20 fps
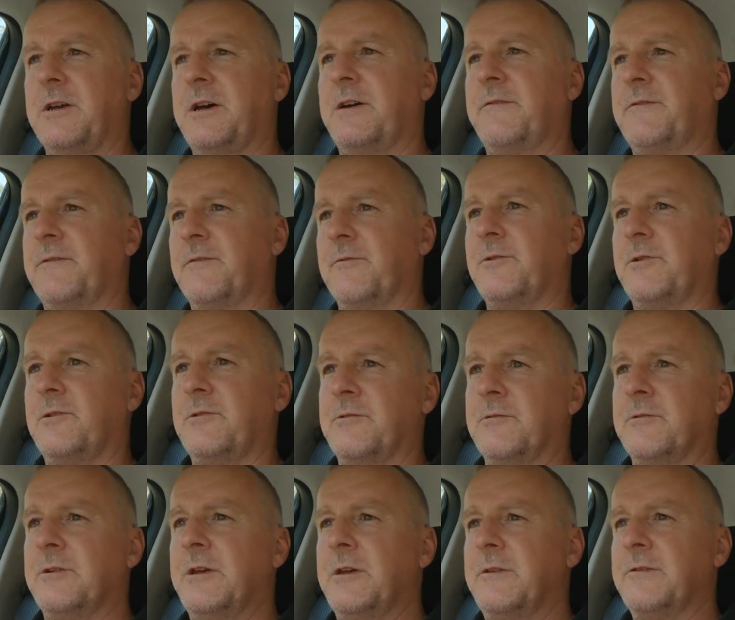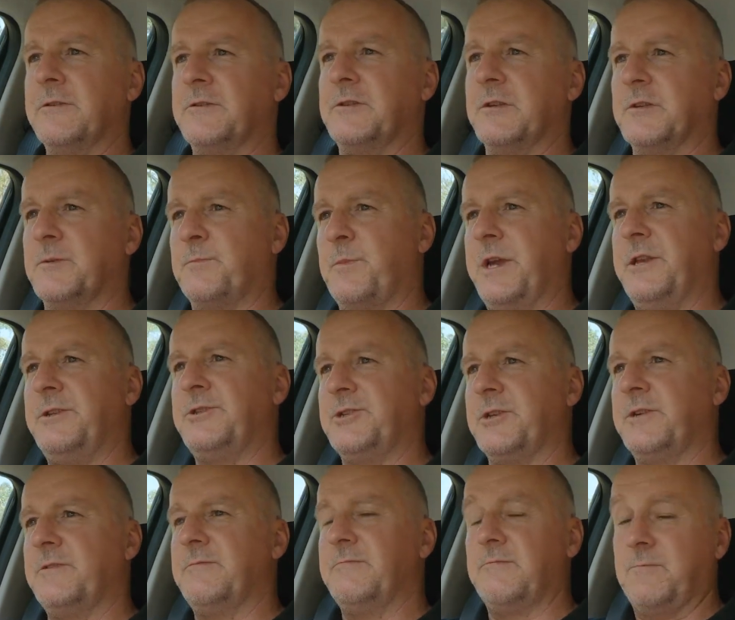after all. The
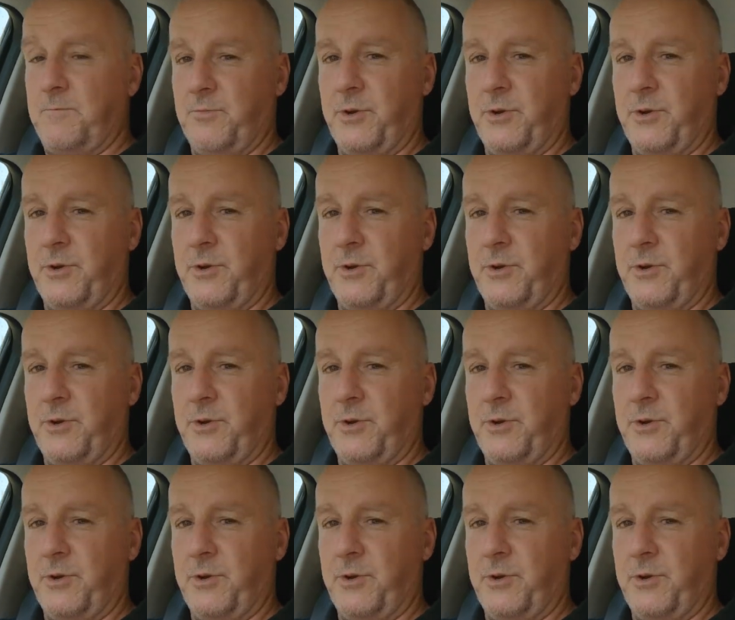suspension,